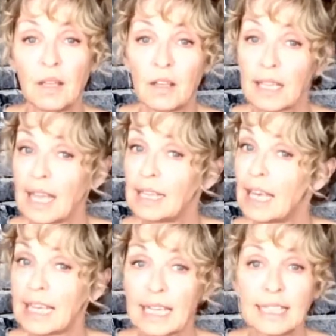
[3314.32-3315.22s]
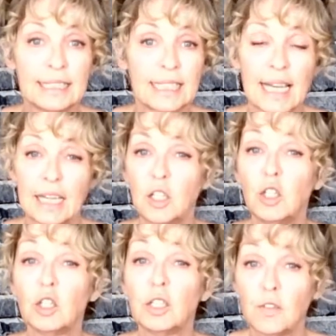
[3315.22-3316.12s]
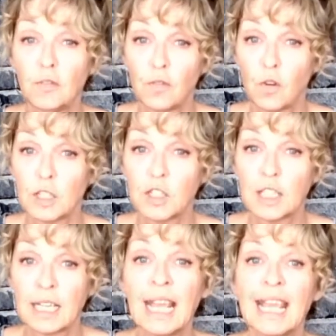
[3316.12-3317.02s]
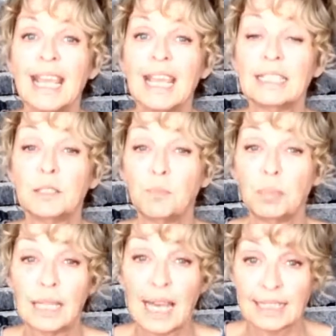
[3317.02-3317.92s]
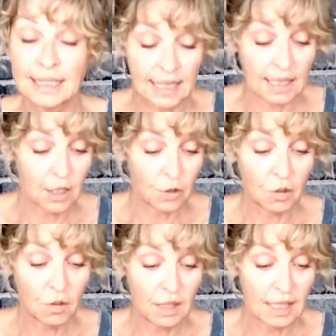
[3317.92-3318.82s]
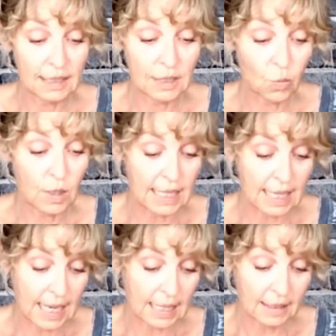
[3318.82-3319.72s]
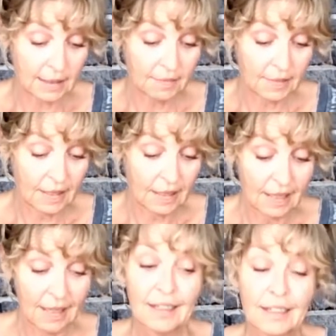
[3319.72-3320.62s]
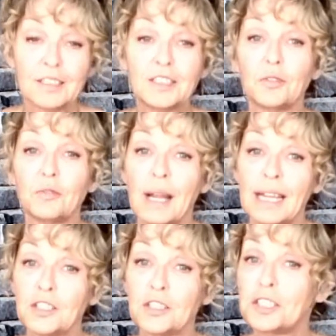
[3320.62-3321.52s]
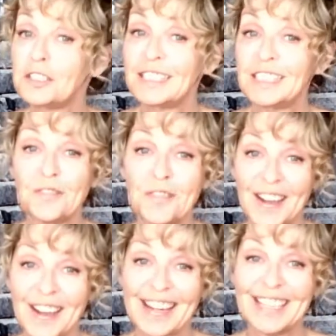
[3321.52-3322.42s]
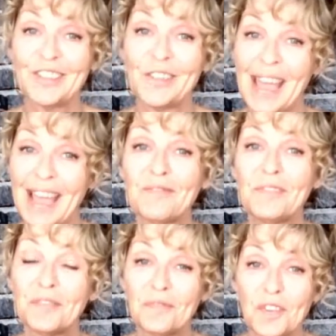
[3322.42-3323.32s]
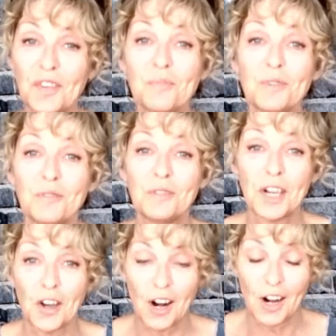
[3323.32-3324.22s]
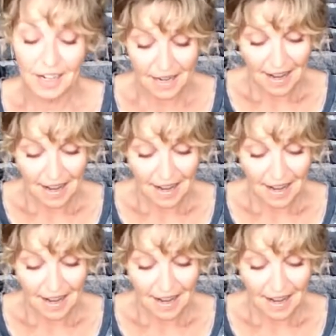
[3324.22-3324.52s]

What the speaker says: Okay, like I said, good fortune is blessing you this weekend. Surrender to the divine. You have the full moon card.